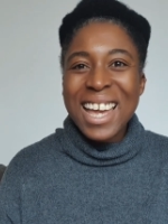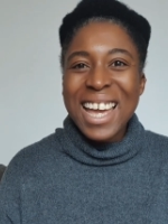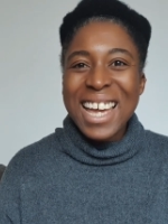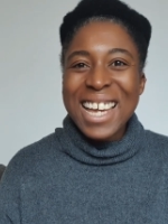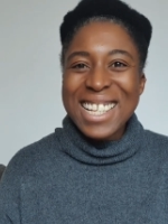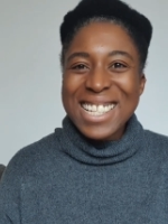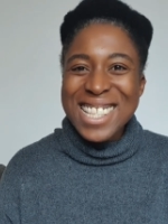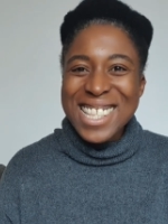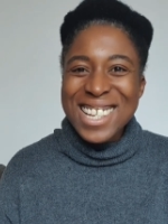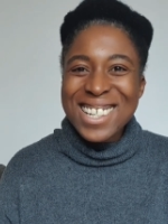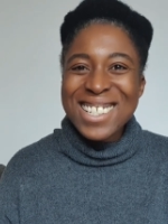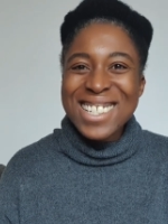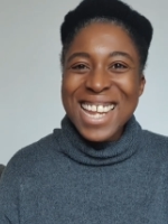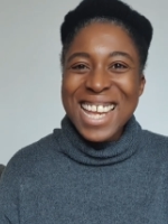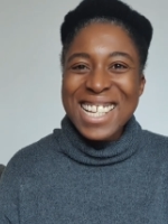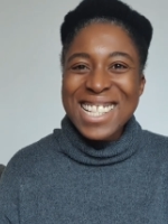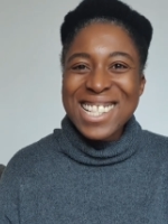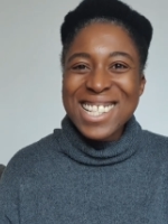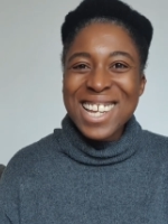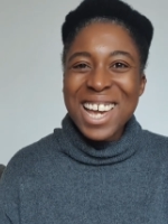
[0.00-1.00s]
Until
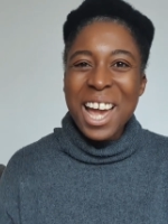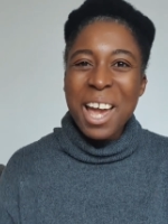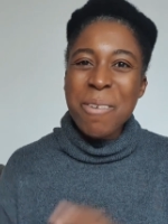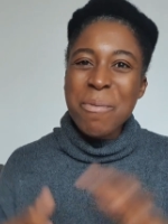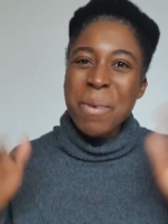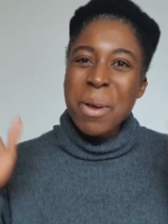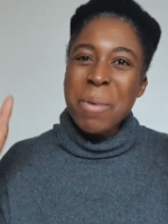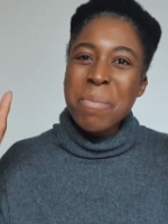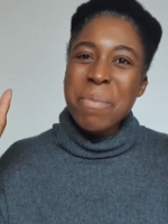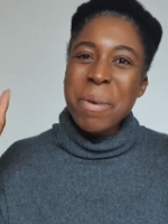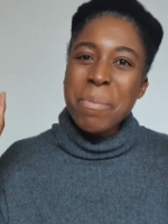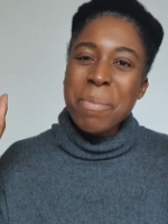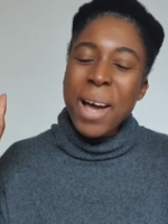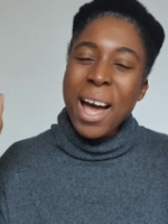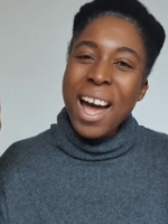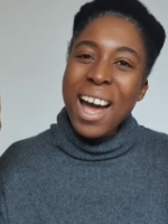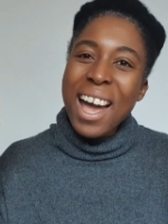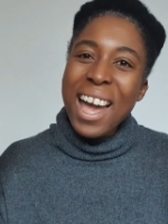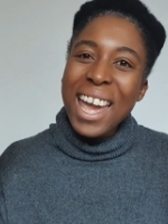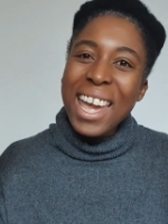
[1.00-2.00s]
next time,
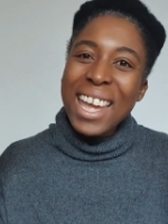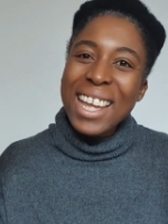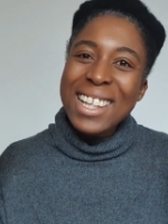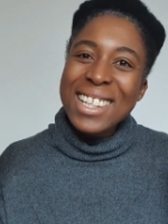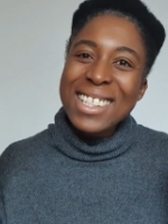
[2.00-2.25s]
bye-bye.